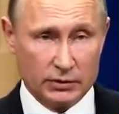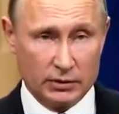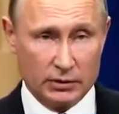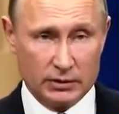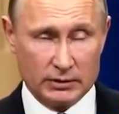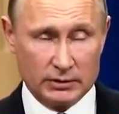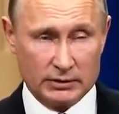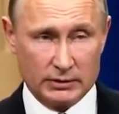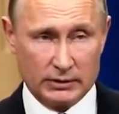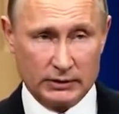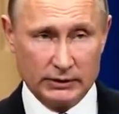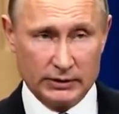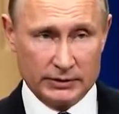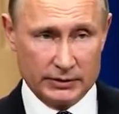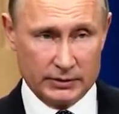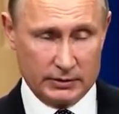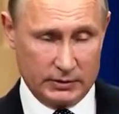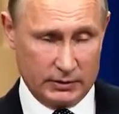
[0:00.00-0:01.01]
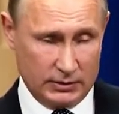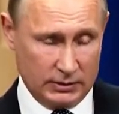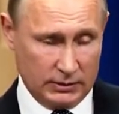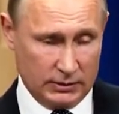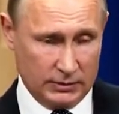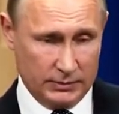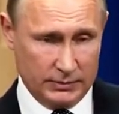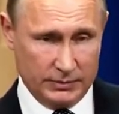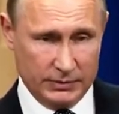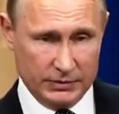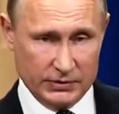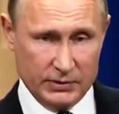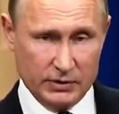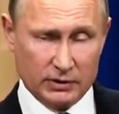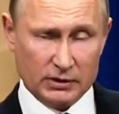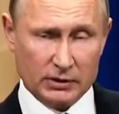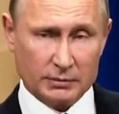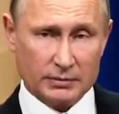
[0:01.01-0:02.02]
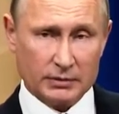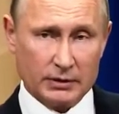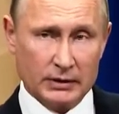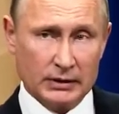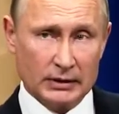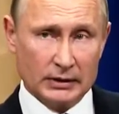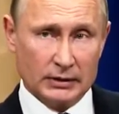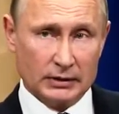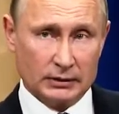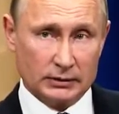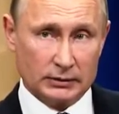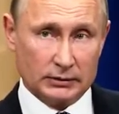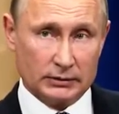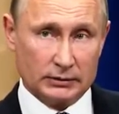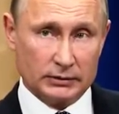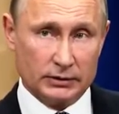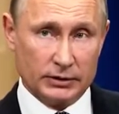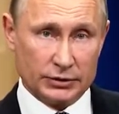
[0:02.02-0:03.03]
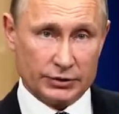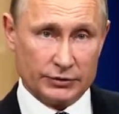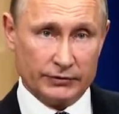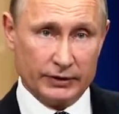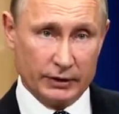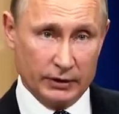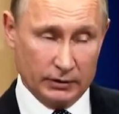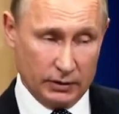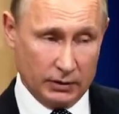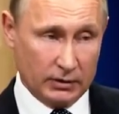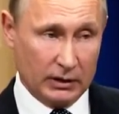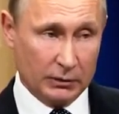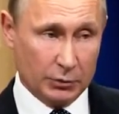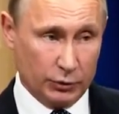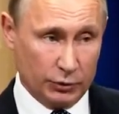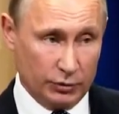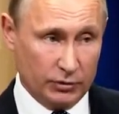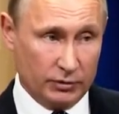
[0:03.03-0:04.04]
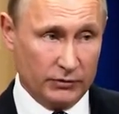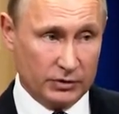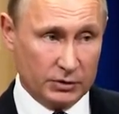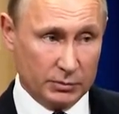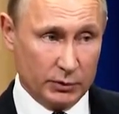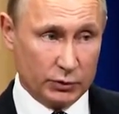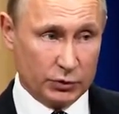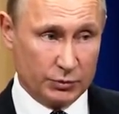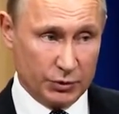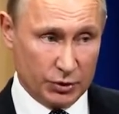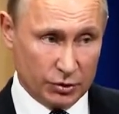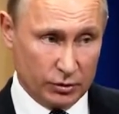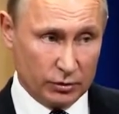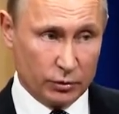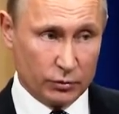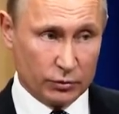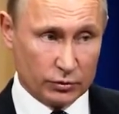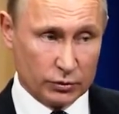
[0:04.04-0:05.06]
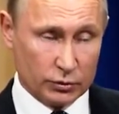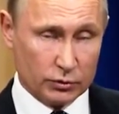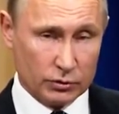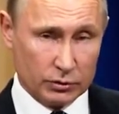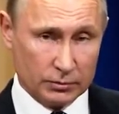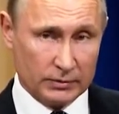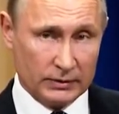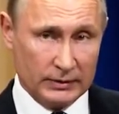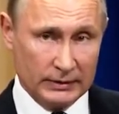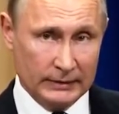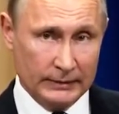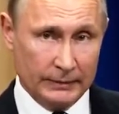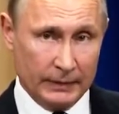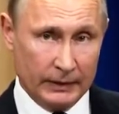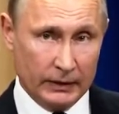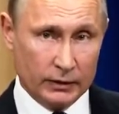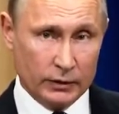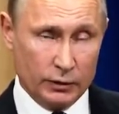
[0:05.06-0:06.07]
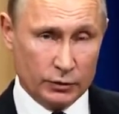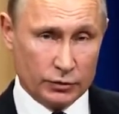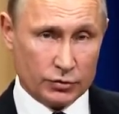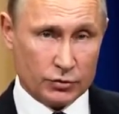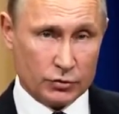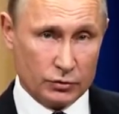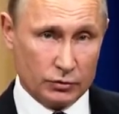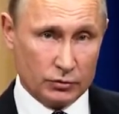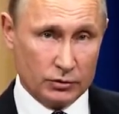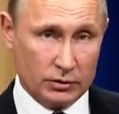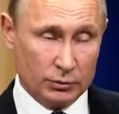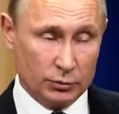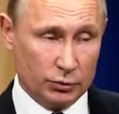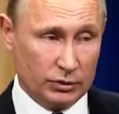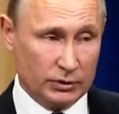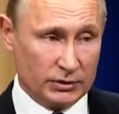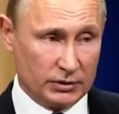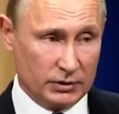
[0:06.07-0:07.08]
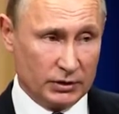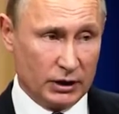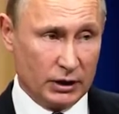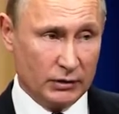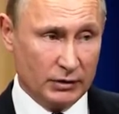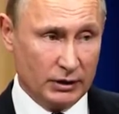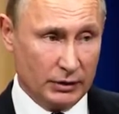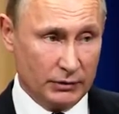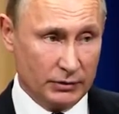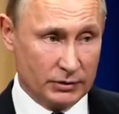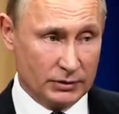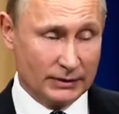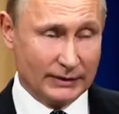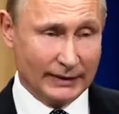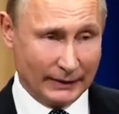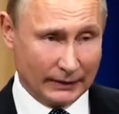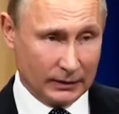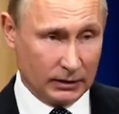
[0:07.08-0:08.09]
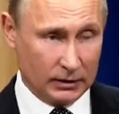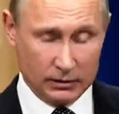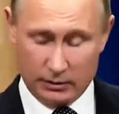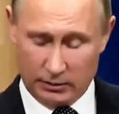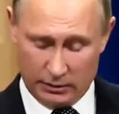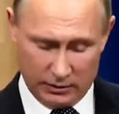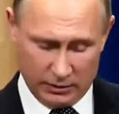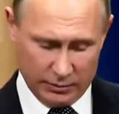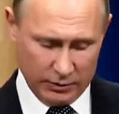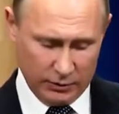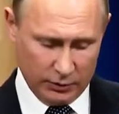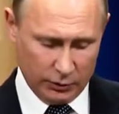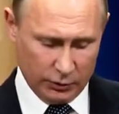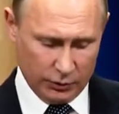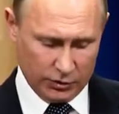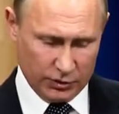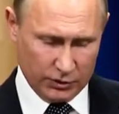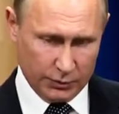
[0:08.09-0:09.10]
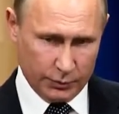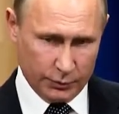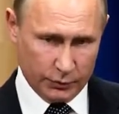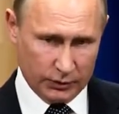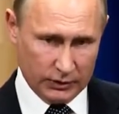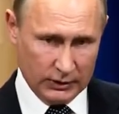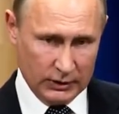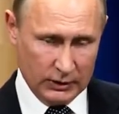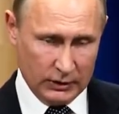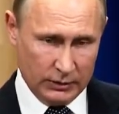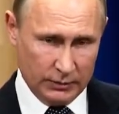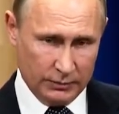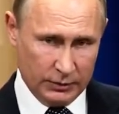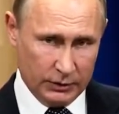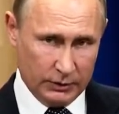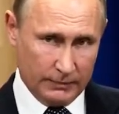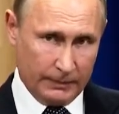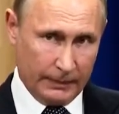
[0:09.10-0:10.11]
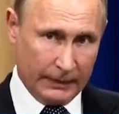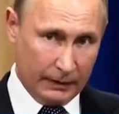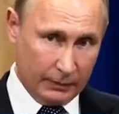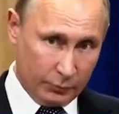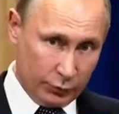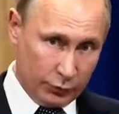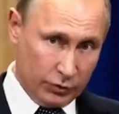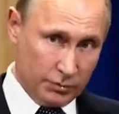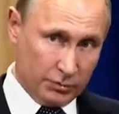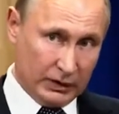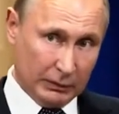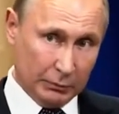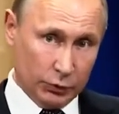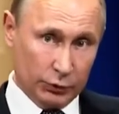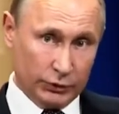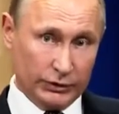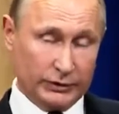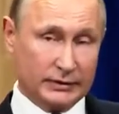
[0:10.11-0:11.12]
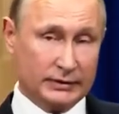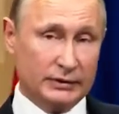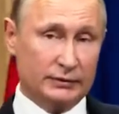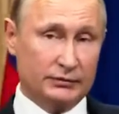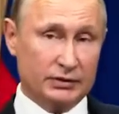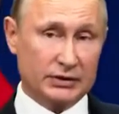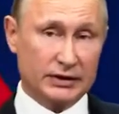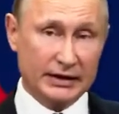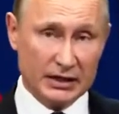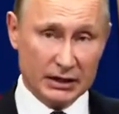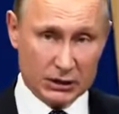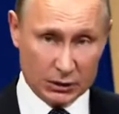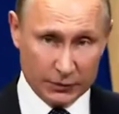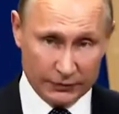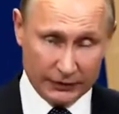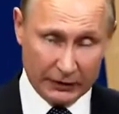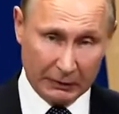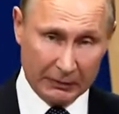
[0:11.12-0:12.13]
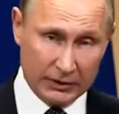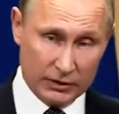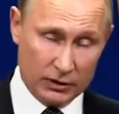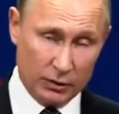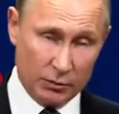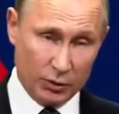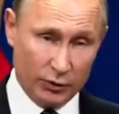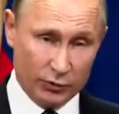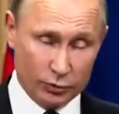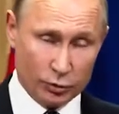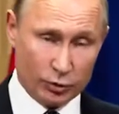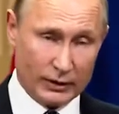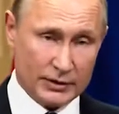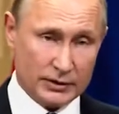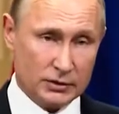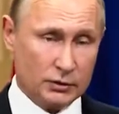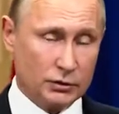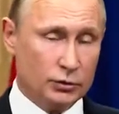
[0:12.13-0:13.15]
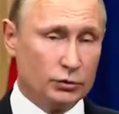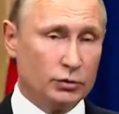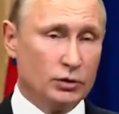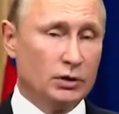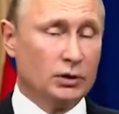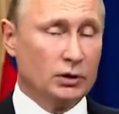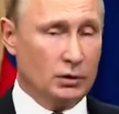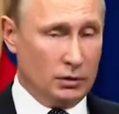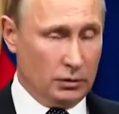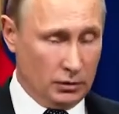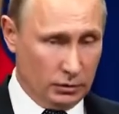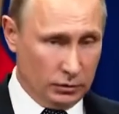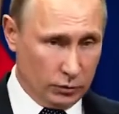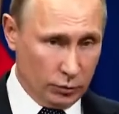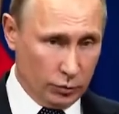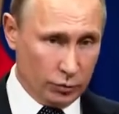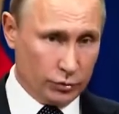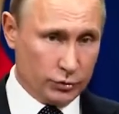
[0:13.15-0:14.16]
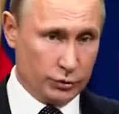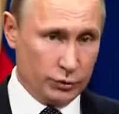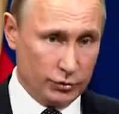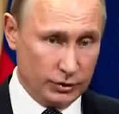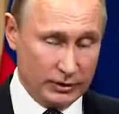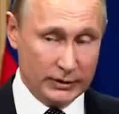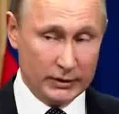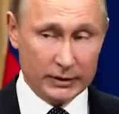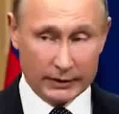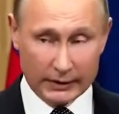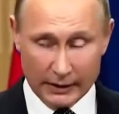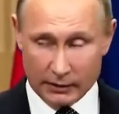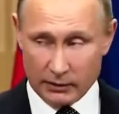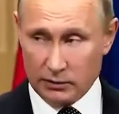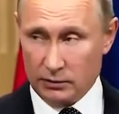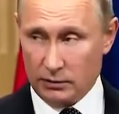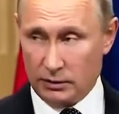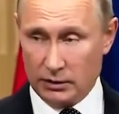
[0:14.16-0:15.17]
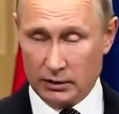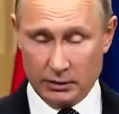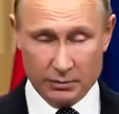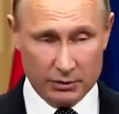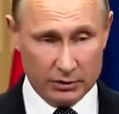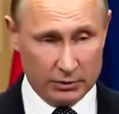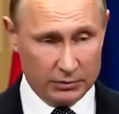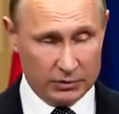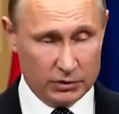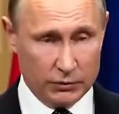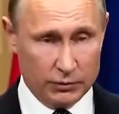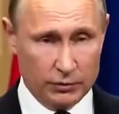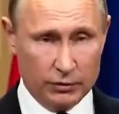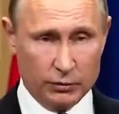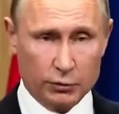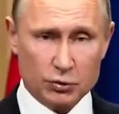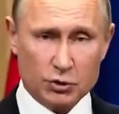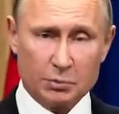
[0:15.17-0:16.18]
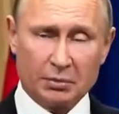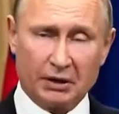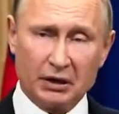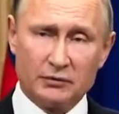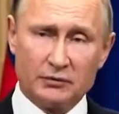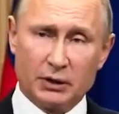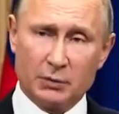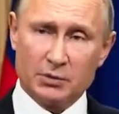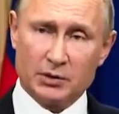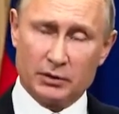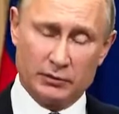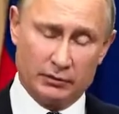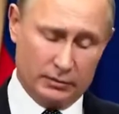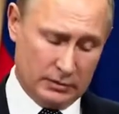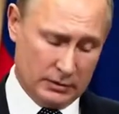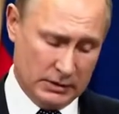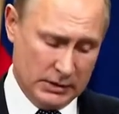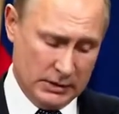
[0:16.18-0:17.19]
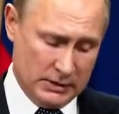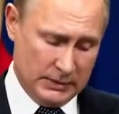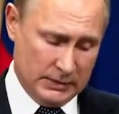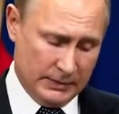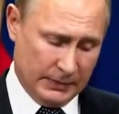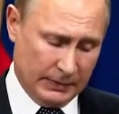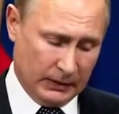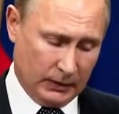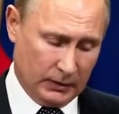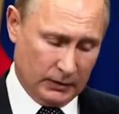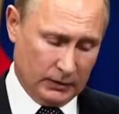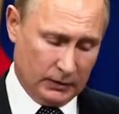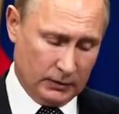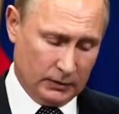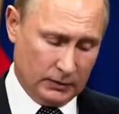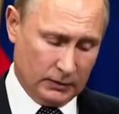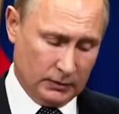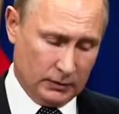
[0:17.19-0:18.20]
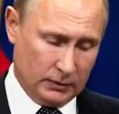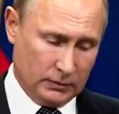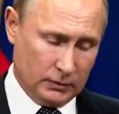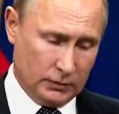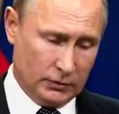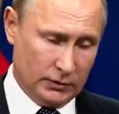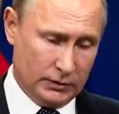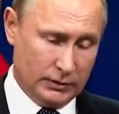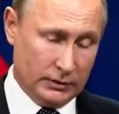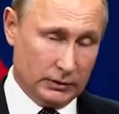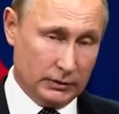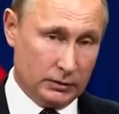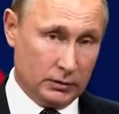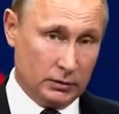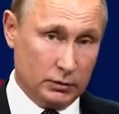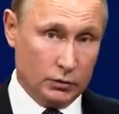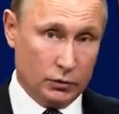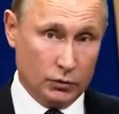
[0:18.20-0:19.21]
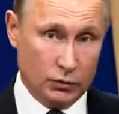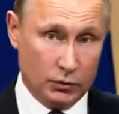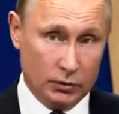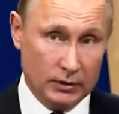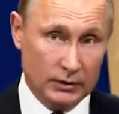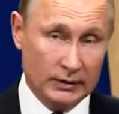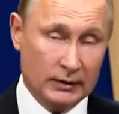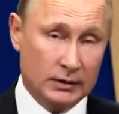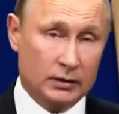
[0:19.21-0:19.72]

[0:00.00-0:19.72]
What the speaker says: And in general, I agree, I concur with President Trump. Our military cooperate quite successfully together. They do get along, and I hope they will be able to do so in future. We will keep working in the Astana format, I mean Russia, Turkey, and Iran, which I informed President Trump about.